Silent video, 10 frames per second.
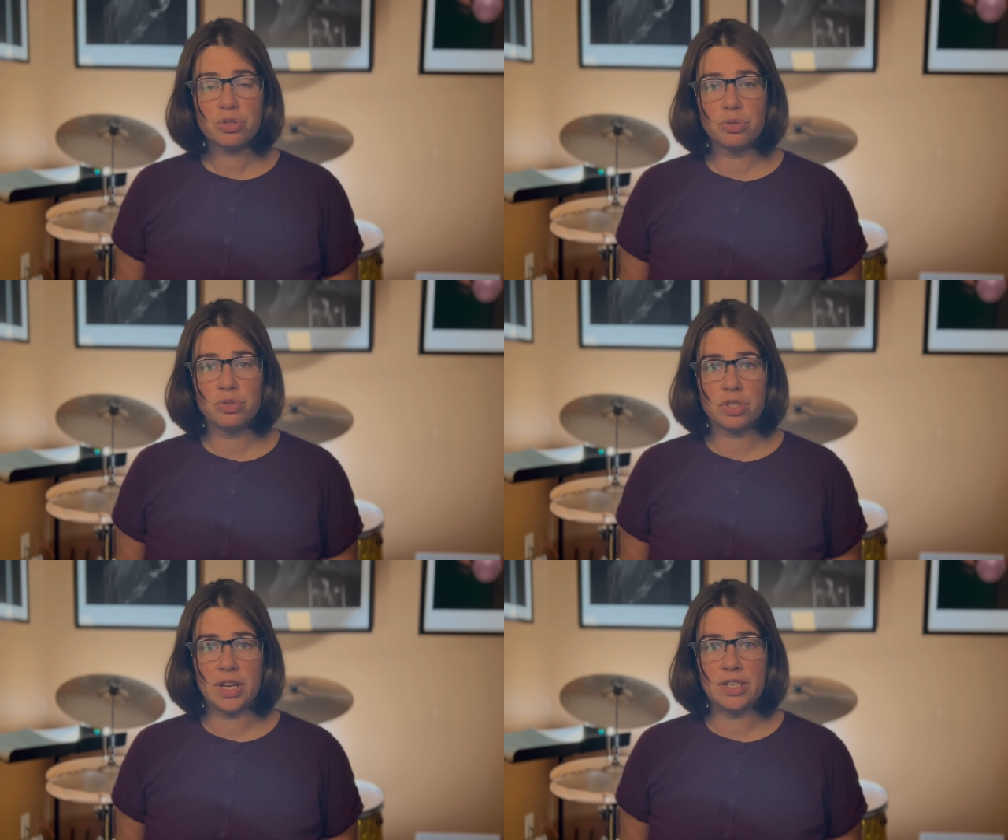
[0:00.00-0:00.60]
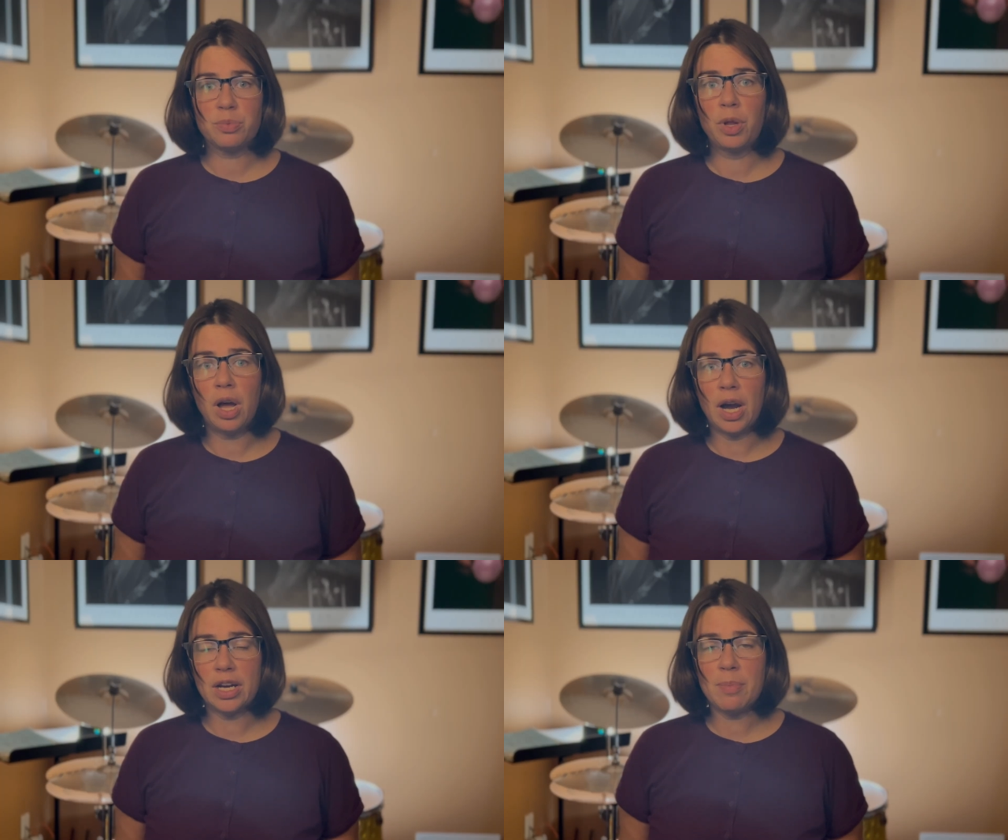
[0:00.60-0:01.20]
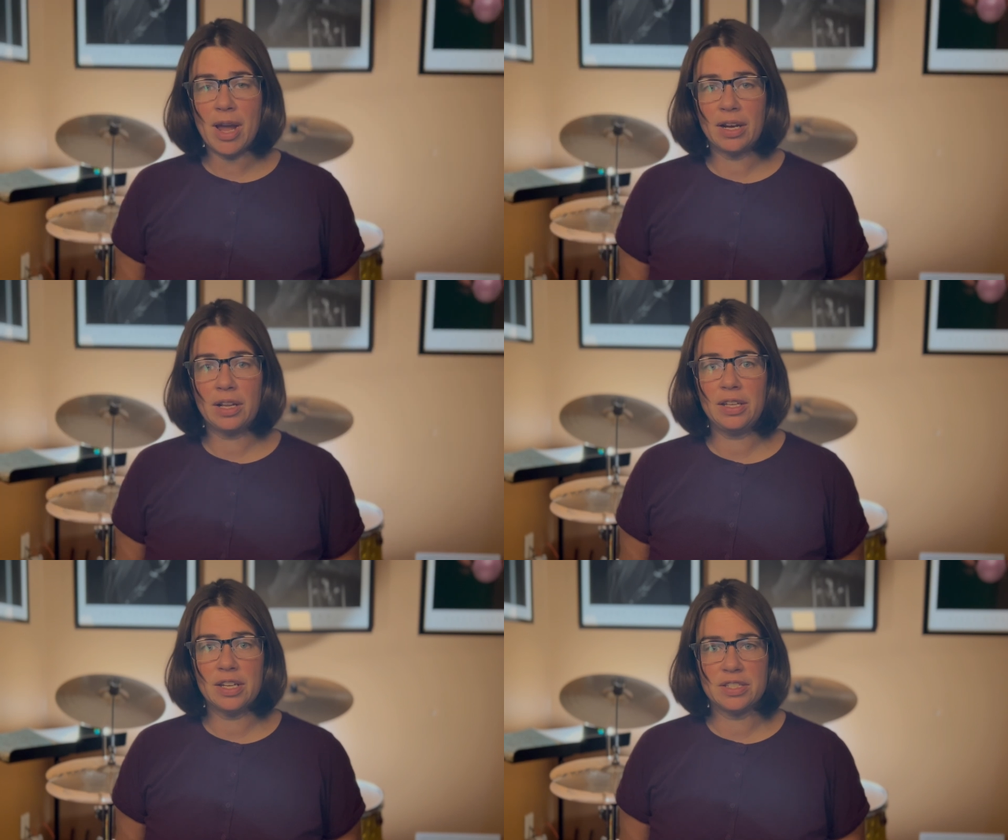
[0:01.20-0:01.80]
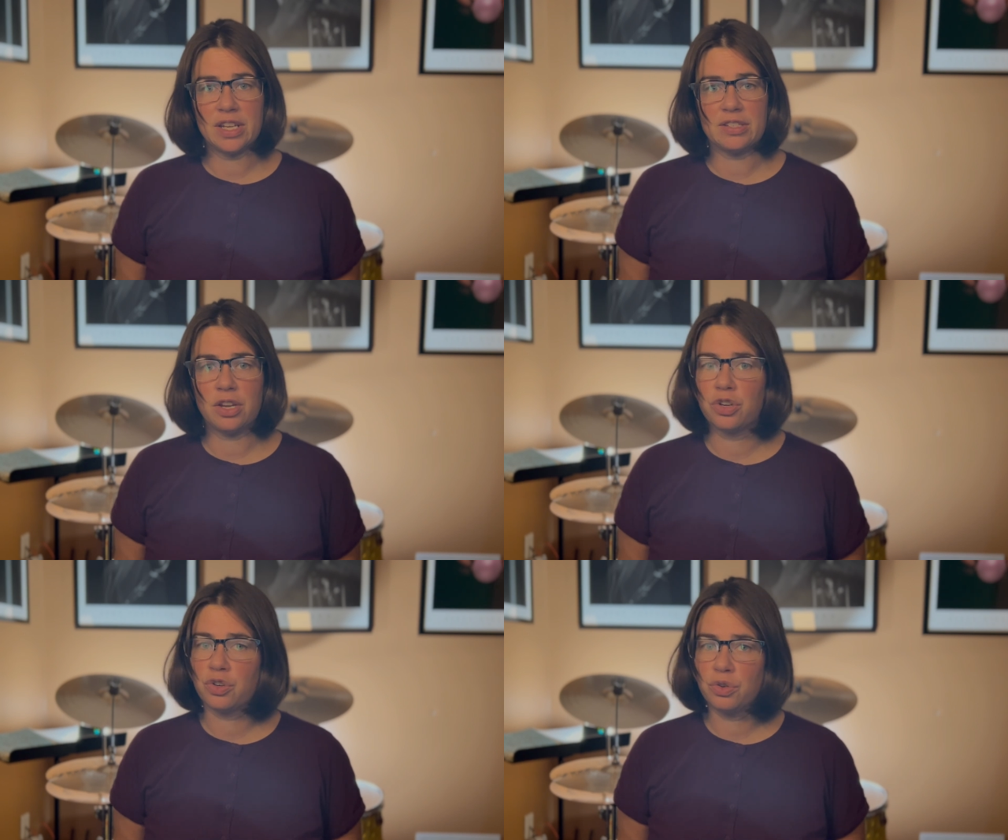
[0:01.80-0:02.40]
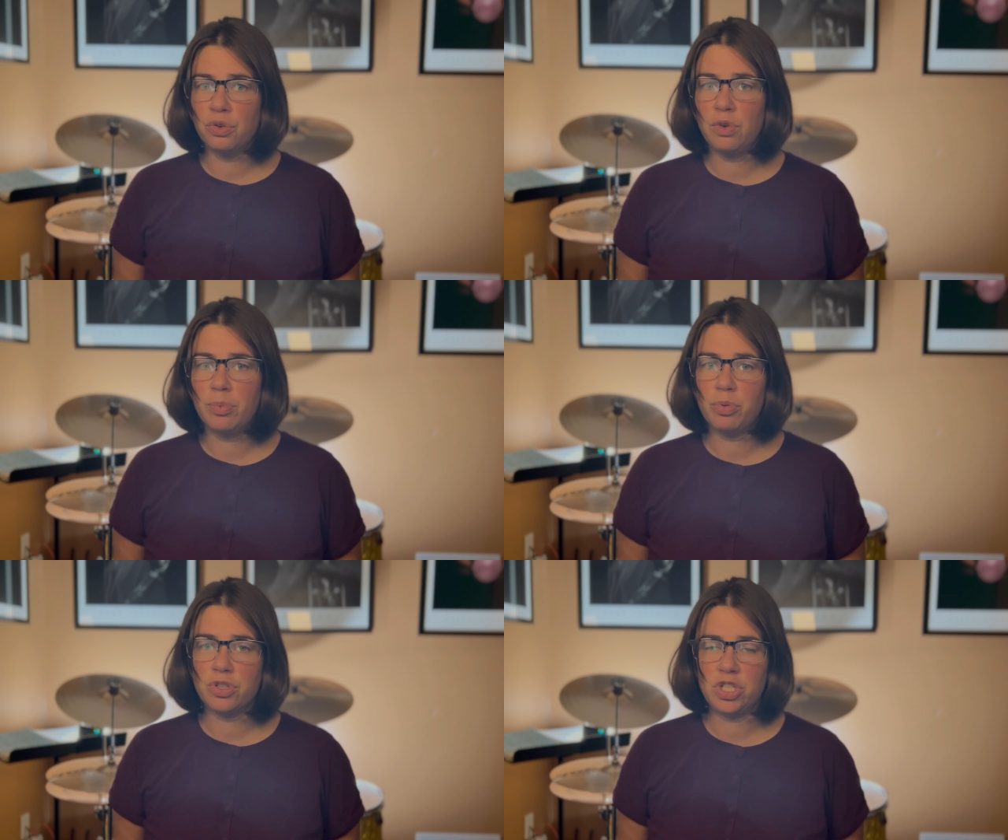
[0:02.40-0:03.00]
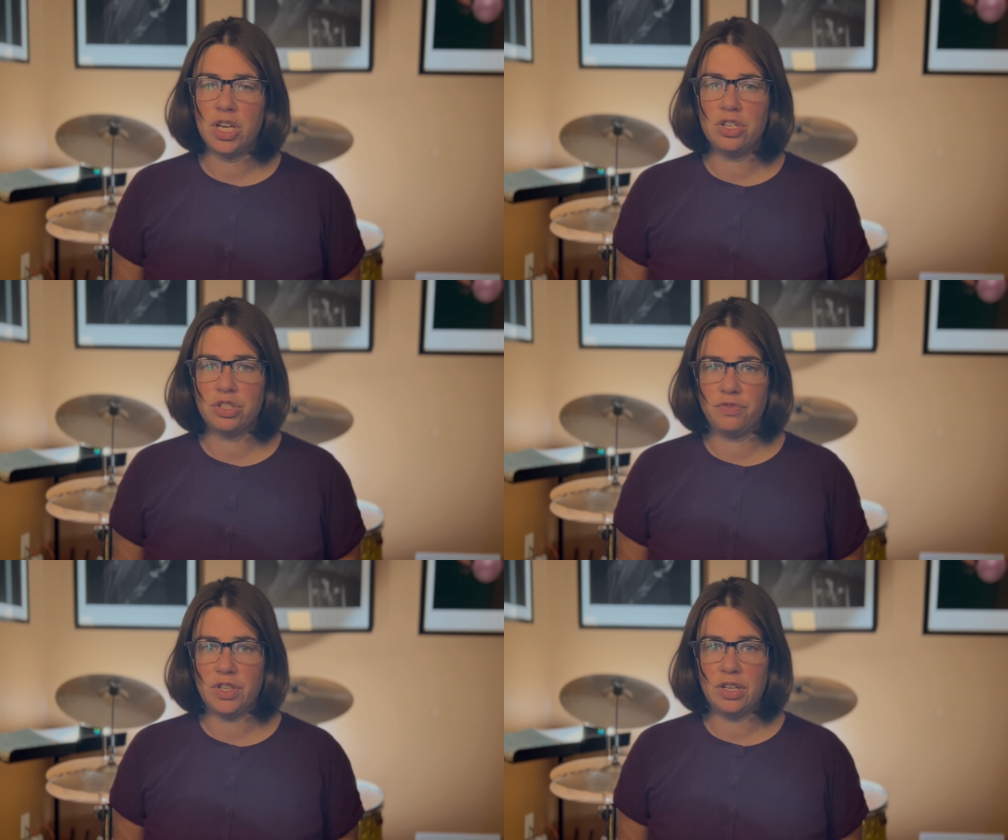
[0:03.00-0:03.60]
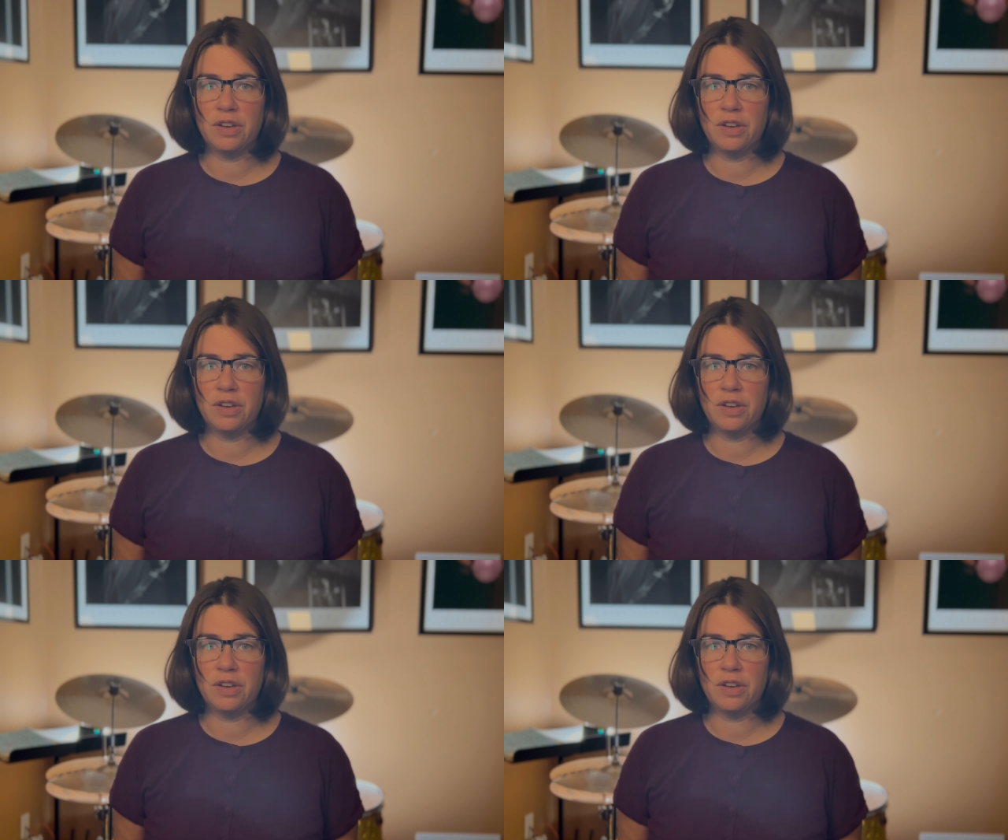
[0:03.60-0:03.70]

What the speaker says: cruise lines will automatically assess a crew appreciation fee